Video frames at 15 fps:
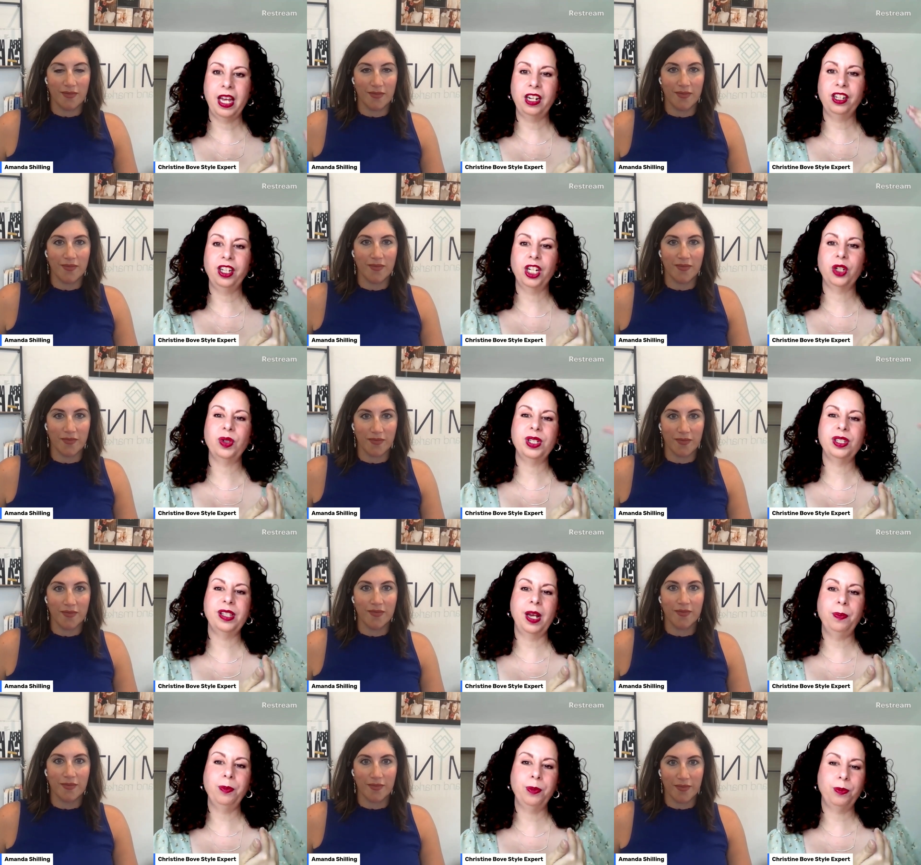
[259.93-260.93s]
Speaker 1: that are going
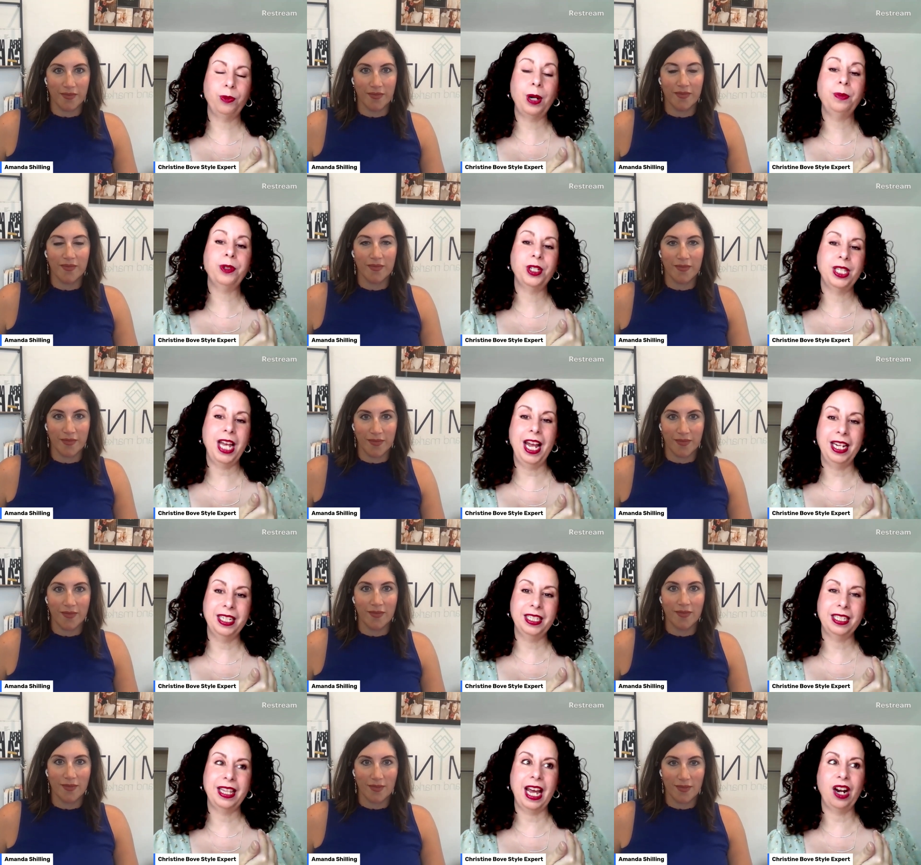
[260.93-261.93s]
to
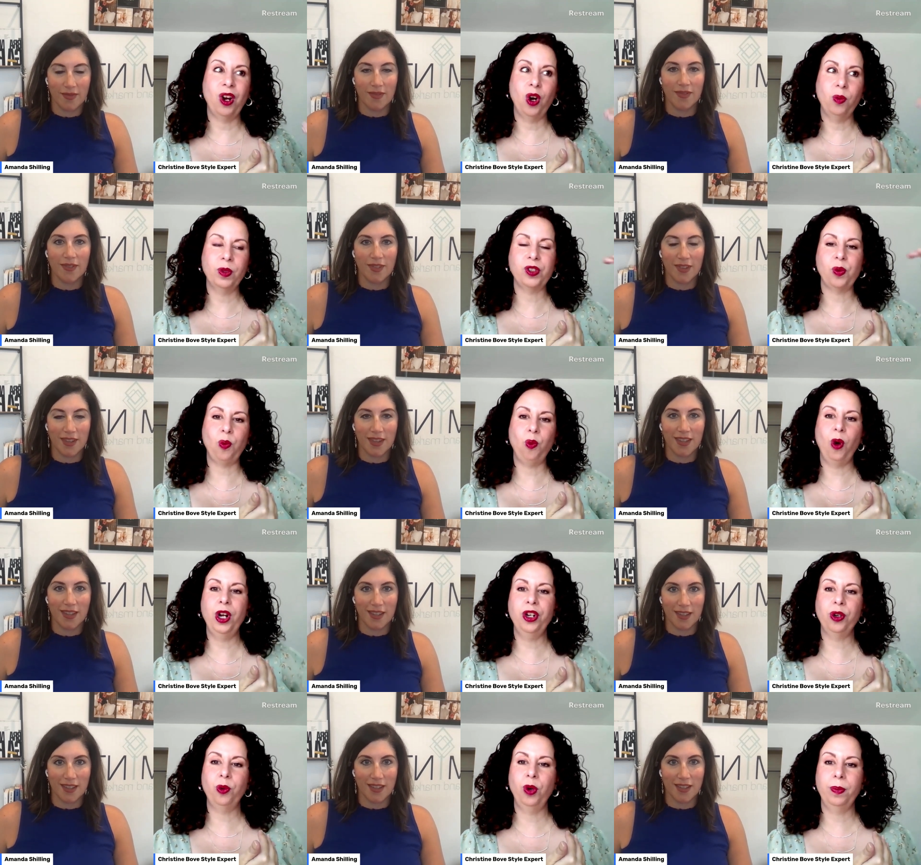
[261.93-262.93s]
represent that almost
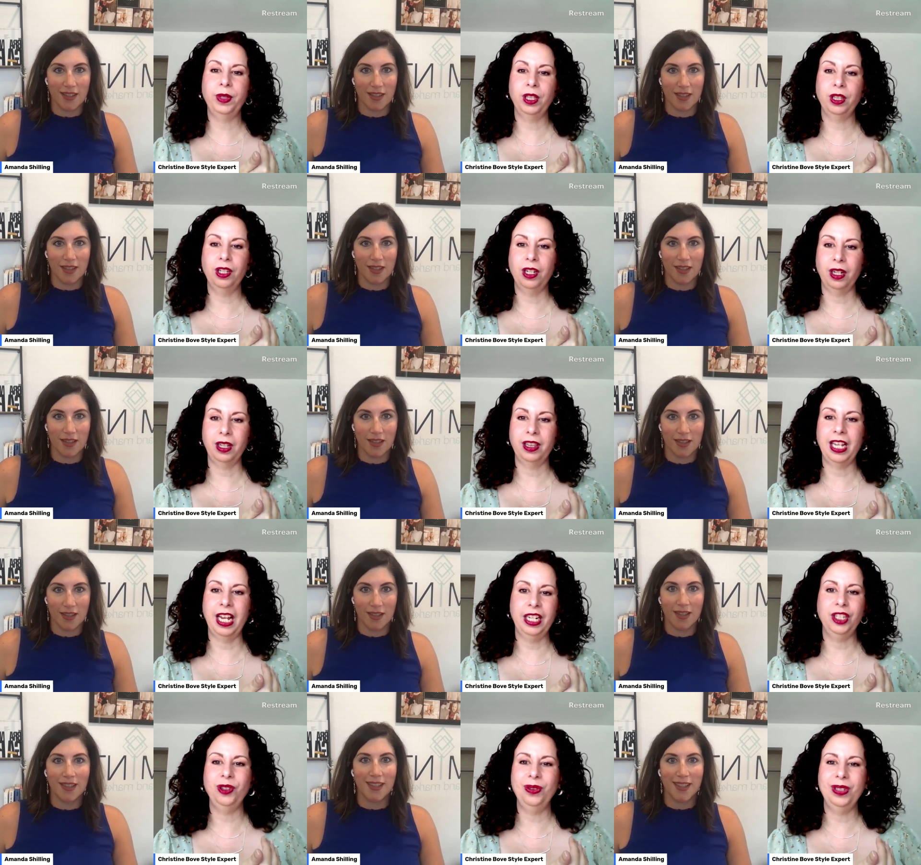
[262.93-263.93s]
Wonder Woman look
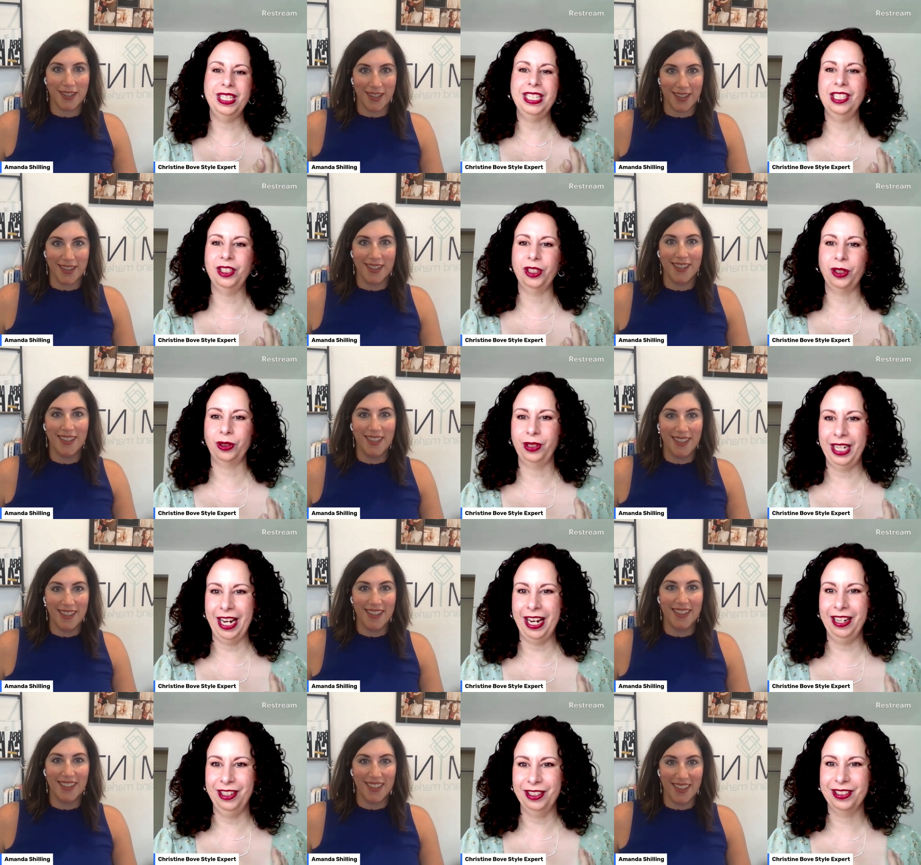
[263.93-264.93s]
that you need to uh-huh.
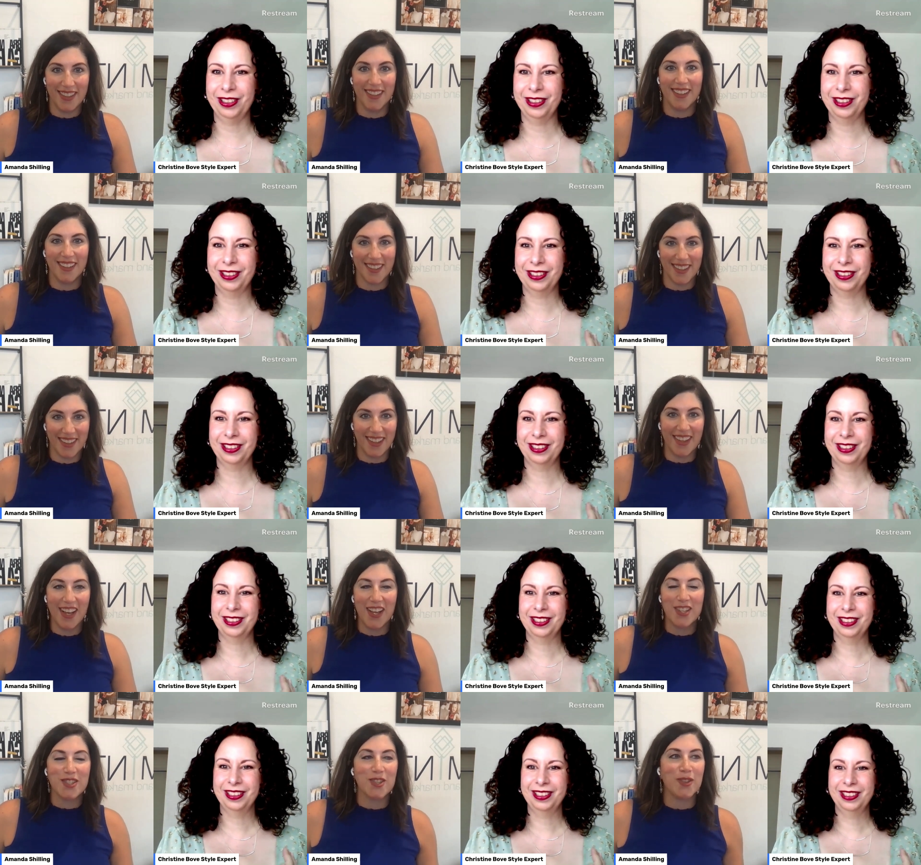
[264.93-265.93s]
create?
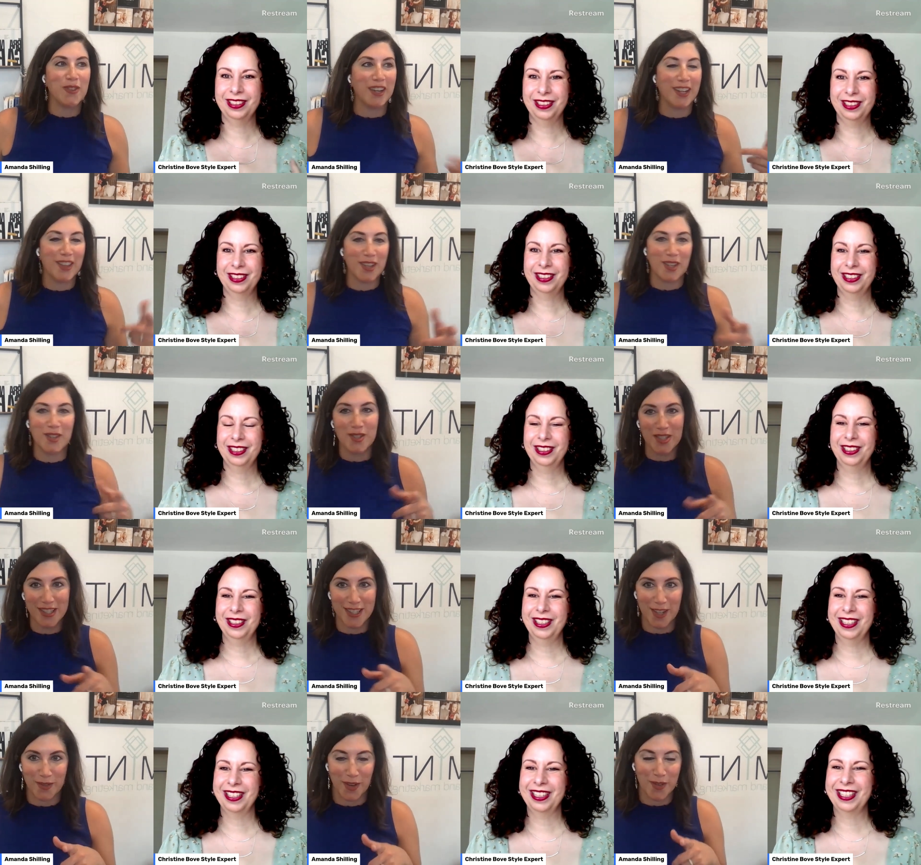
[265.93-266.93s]
Speaker 2: So funny that you
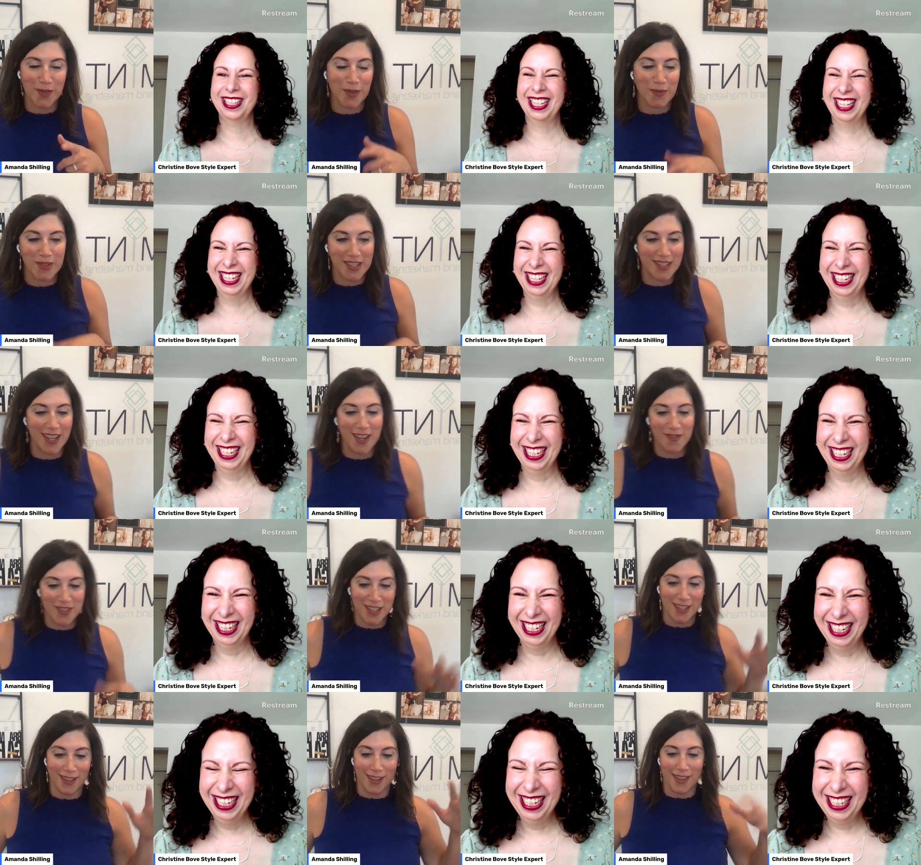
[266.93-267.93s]
just said Wonder Woman because I
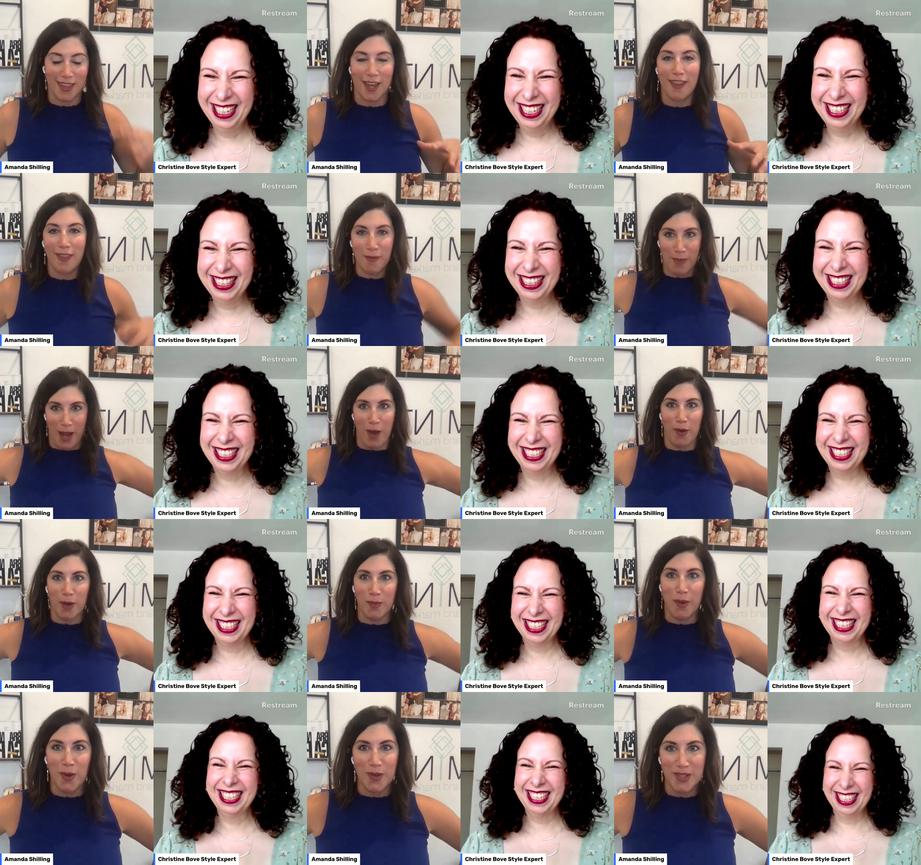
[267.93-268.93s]
immediately thought of the
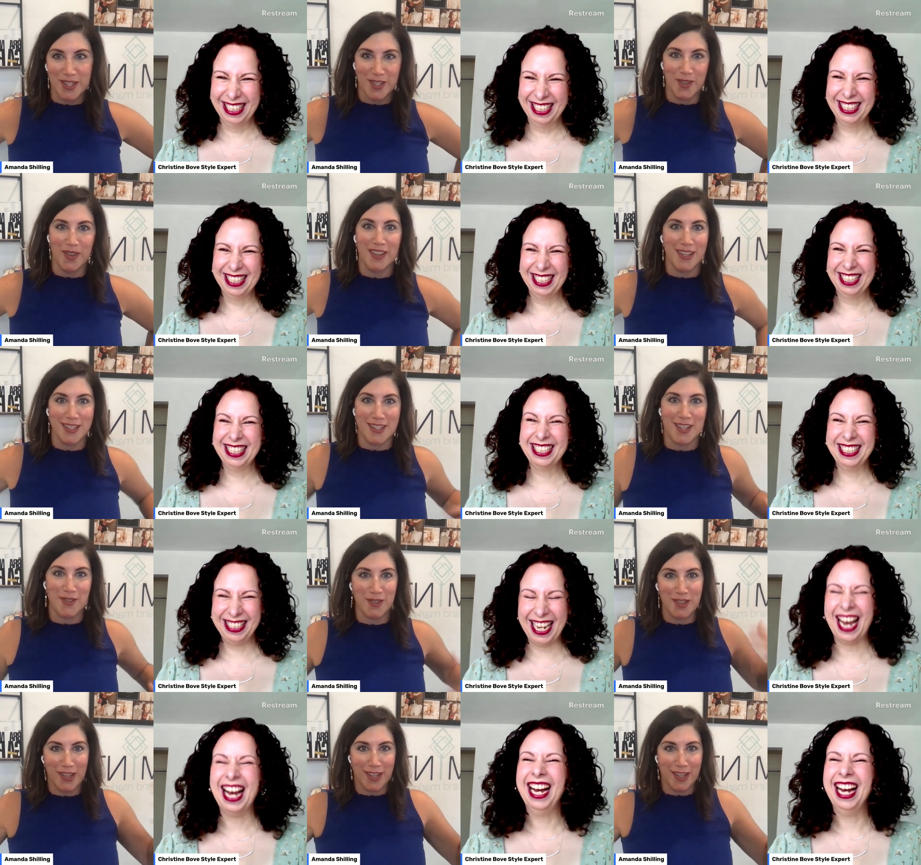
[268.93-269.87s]
power pose. You know, when they say when yeah.